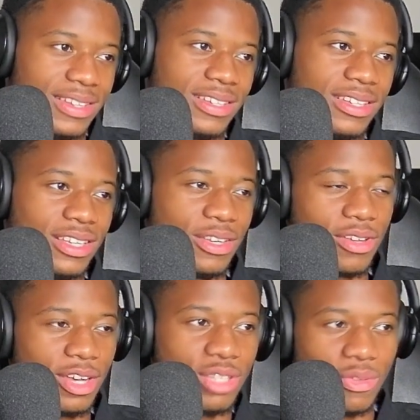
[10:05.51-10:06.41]
You
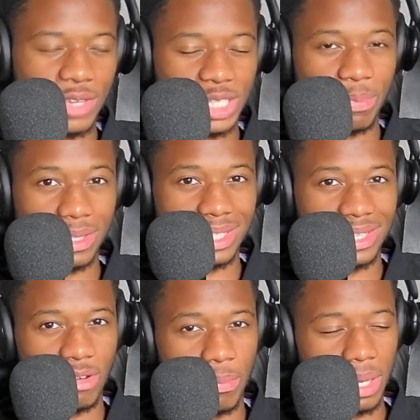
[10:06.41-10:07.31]
kind of expect a
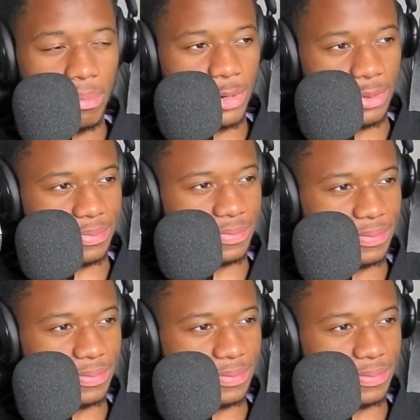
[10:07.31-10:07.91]
little bit more.